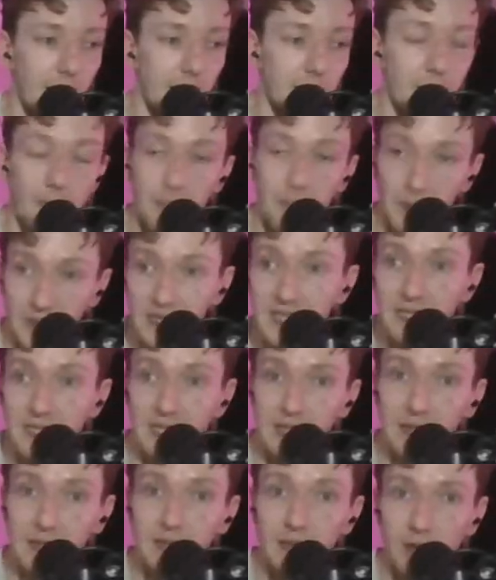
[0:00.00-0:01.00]

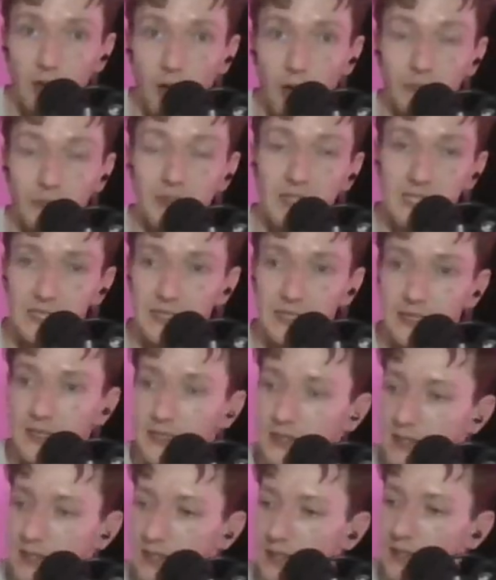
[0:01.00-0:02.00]
policing, obviously,
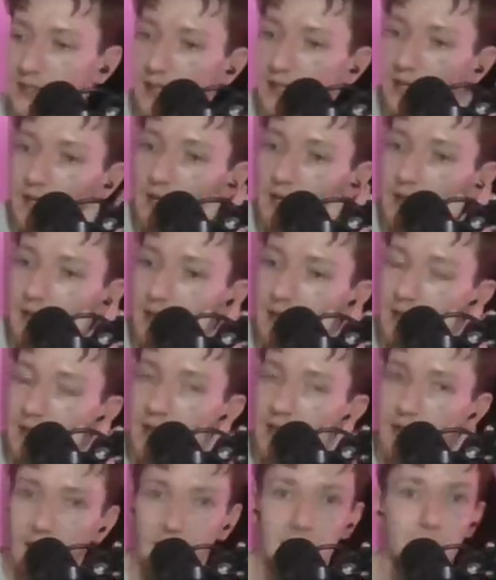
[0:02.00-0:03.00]

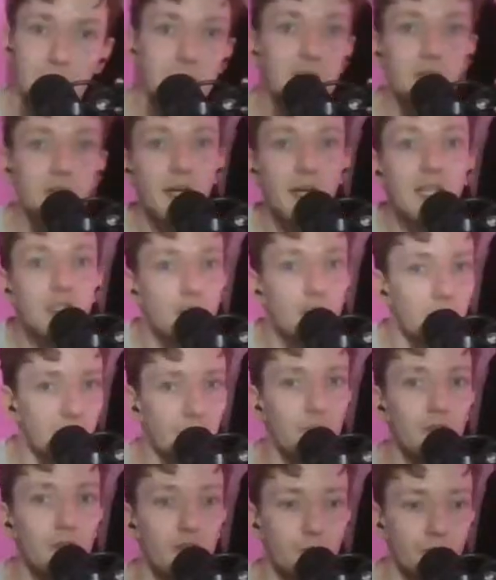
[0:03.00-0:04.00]
has been spread to a
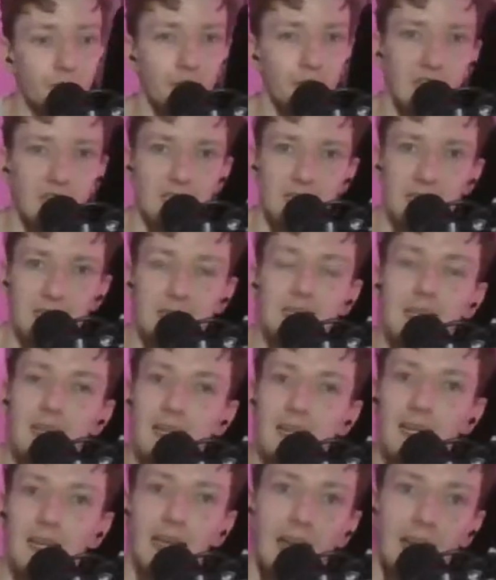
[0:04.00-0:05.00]
number of professions.
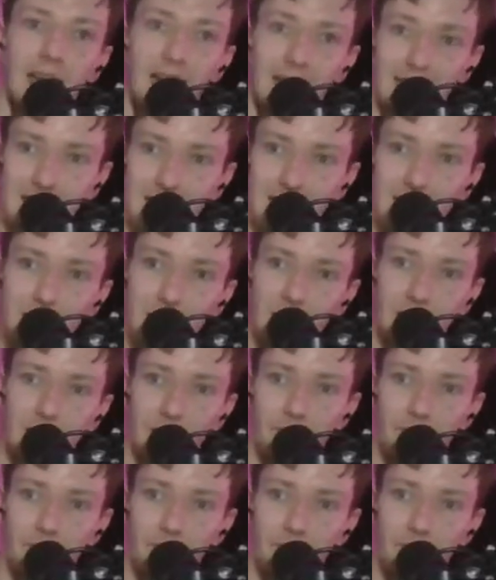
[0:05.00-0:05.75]
In academia,